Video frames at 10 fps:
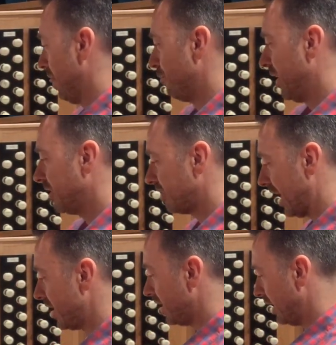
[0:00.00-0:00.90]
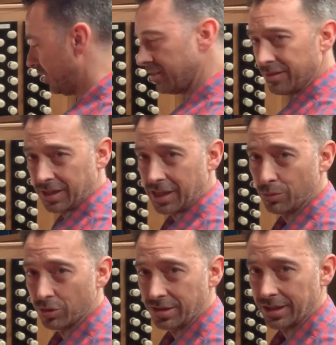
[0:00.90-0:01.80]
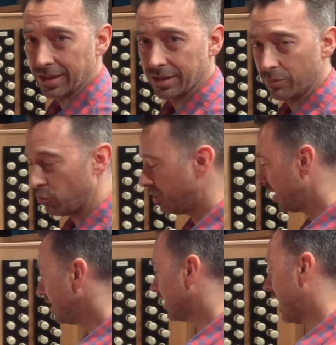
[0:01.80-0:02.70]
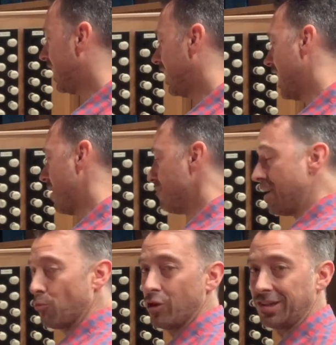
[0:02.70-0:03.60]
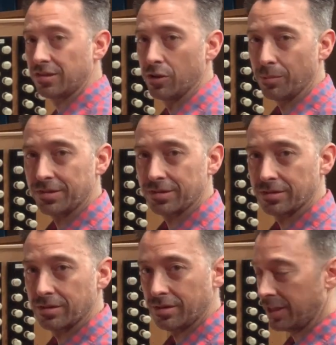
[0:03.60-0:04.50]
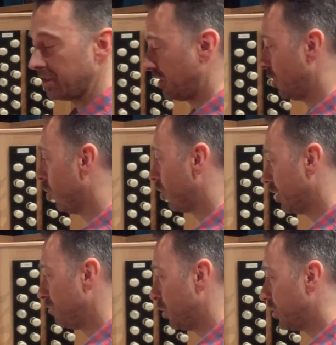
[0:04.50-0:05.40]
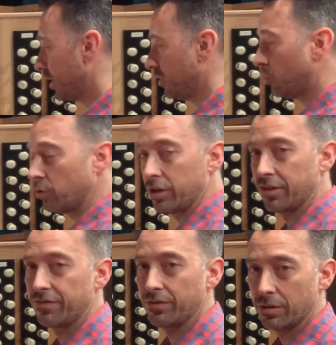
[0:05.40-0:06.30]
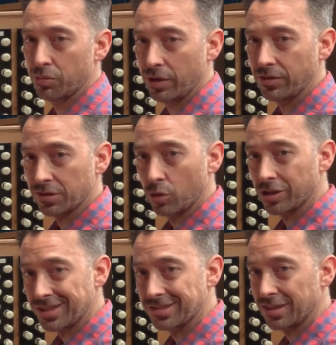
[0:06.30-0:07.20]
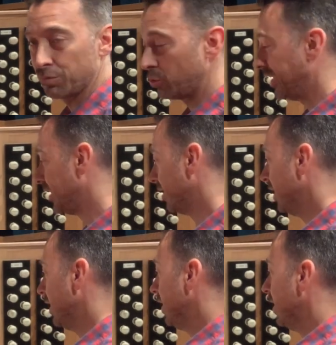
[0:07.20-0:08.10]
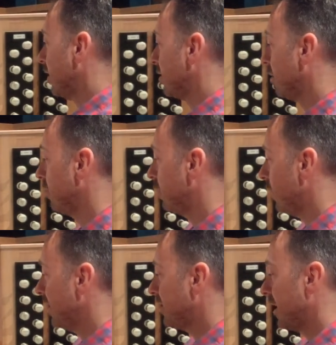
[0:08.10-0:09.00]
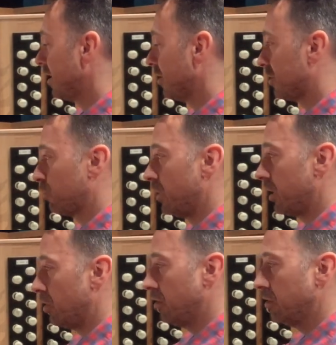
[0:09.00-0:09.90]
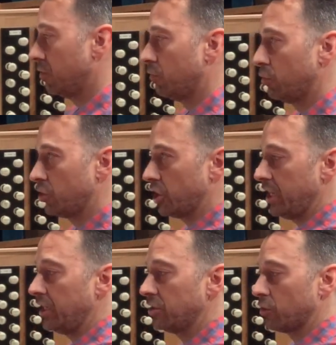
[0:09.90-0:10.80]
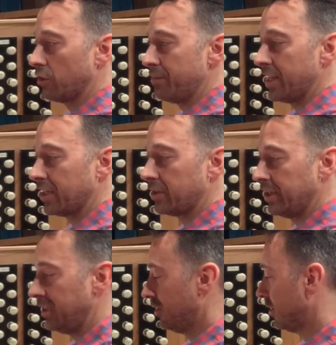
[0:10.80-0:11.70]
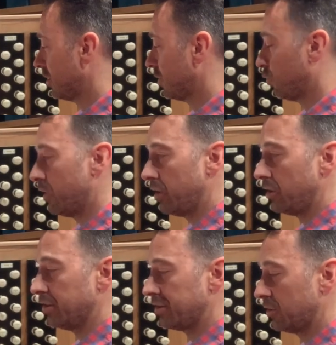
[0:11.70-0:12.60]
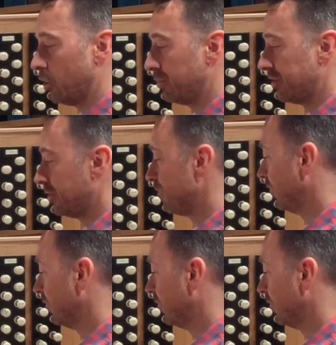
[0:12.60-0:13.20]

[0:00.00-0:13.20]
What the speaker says: buttons underneath the keyboards here, and what these are memory stops that the organ builder or a previous organist has put in. So the ones under the swell will change automatically the swell stops,